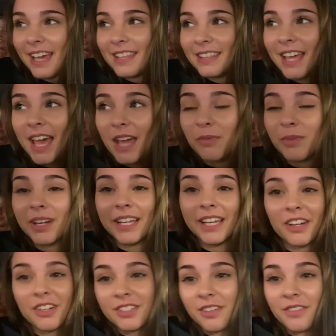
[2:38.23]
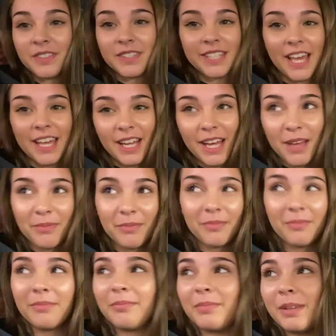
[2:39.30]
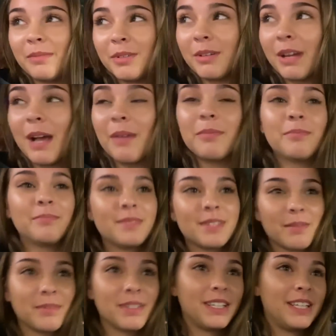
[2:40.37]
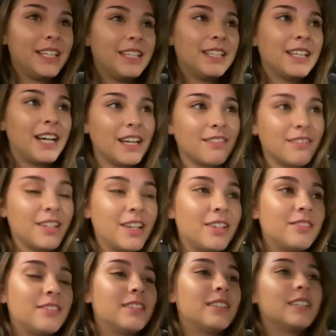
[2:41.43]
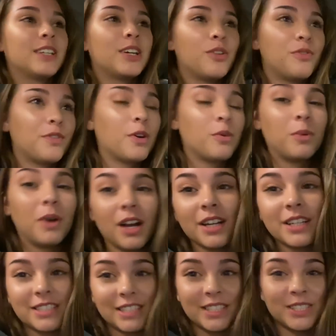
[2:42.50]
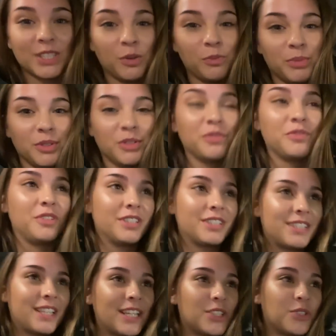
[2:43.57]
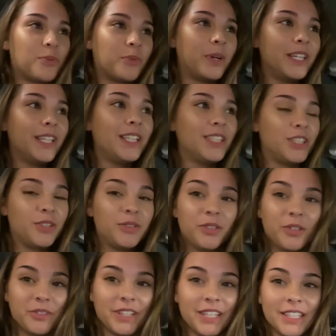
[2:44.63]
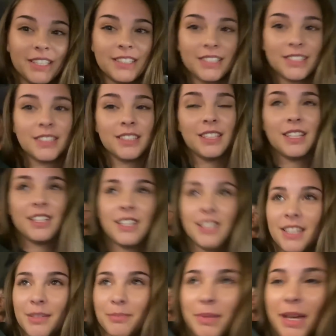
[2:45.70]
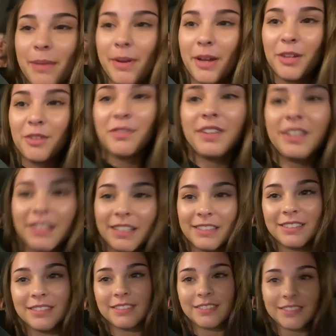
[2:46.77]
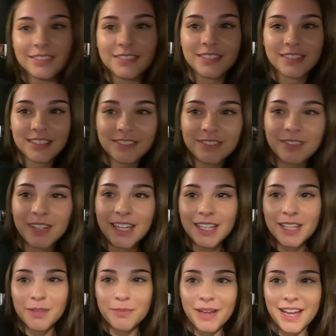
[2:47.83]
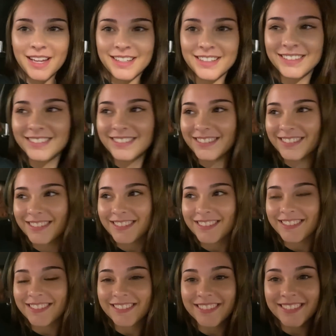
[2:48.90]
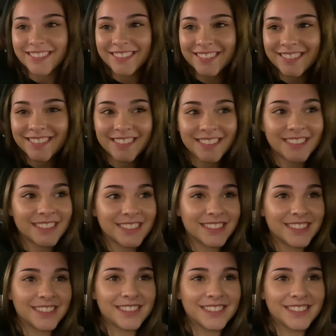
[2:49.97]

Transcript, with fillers: and then we're going to get ourselves set up. Maybe grab something to eat. I don't know. Go for a walk because it's so beautiful. It's like twenty-two degrees. Pam, how you feeling? Ryan in the back. Good. Berkeley's a good driver.